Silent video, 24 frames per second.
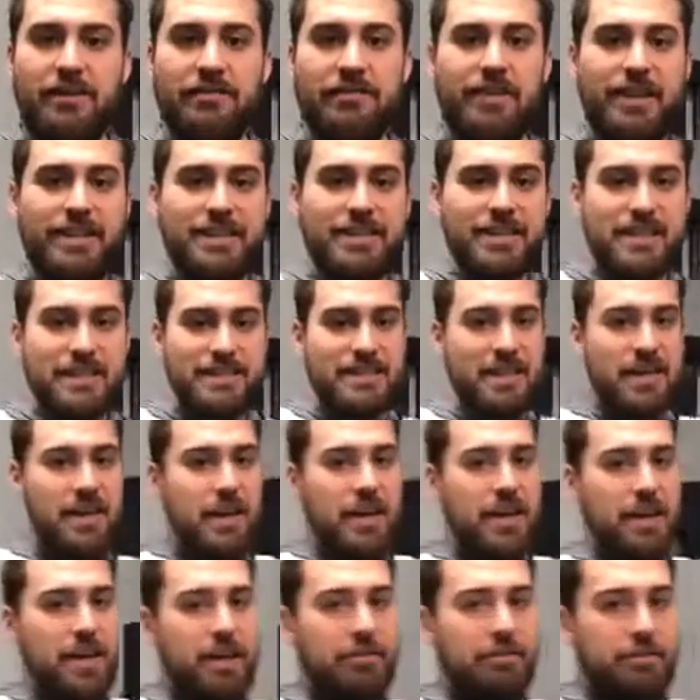reflex is.
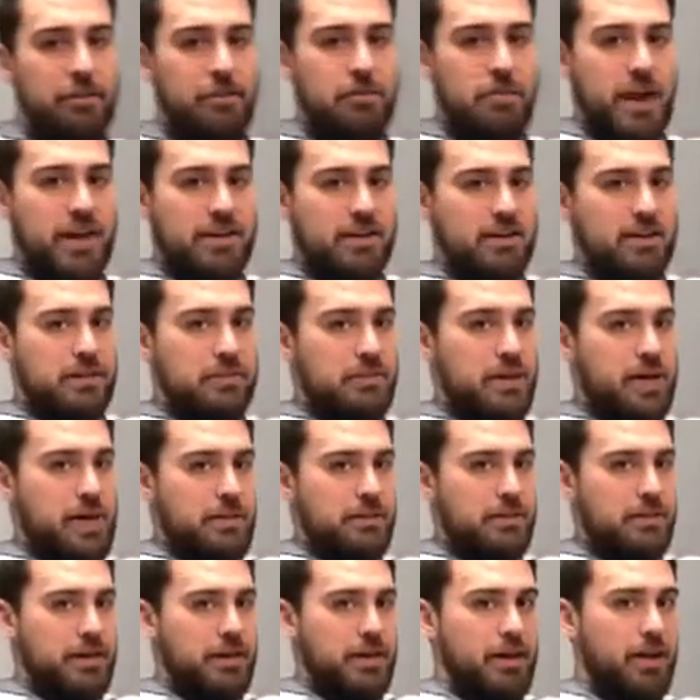If you imagine the
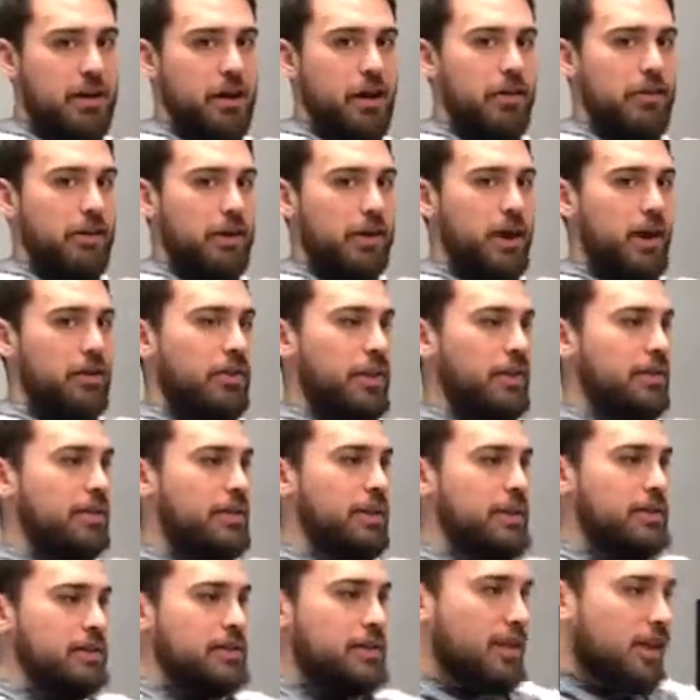baby on the ground like
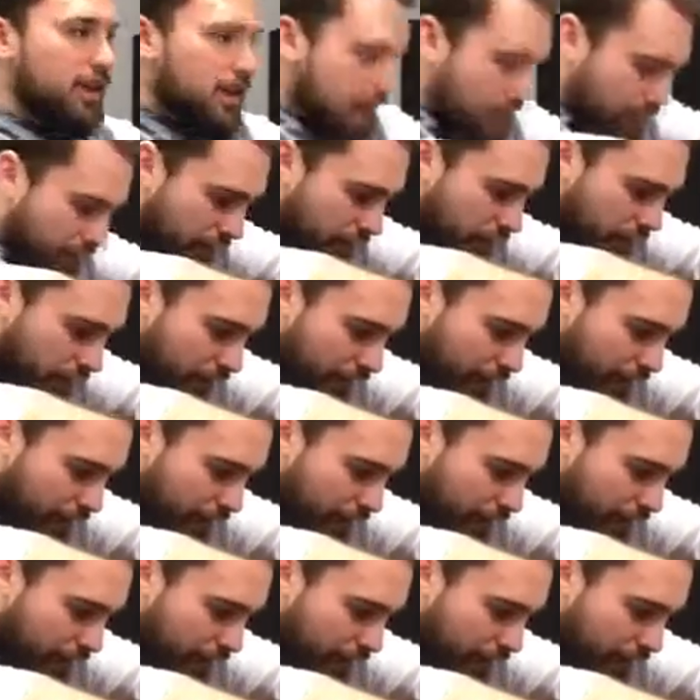this, they